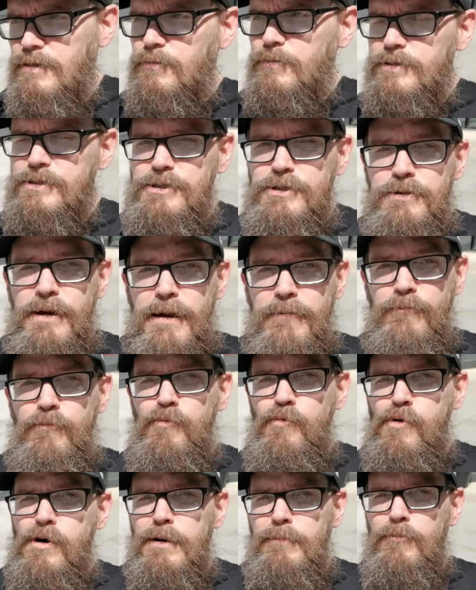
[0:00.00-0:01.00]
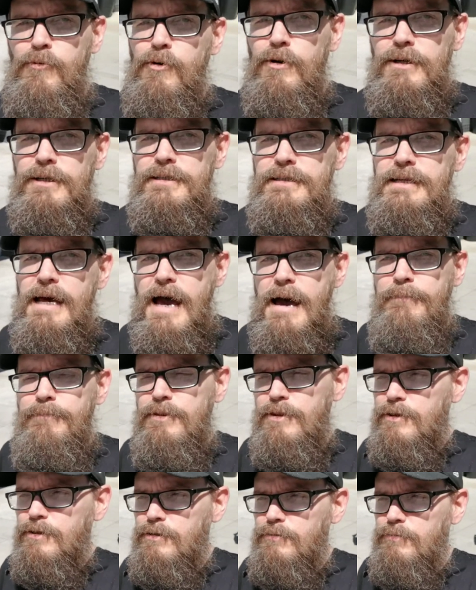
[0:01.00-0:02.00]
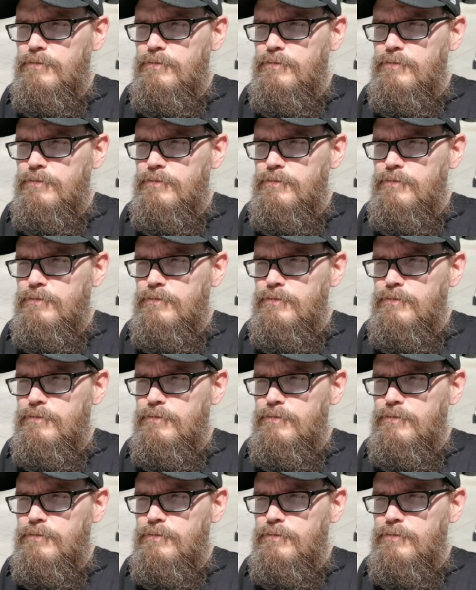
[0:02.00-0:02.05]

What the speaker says: We do have one more stop though.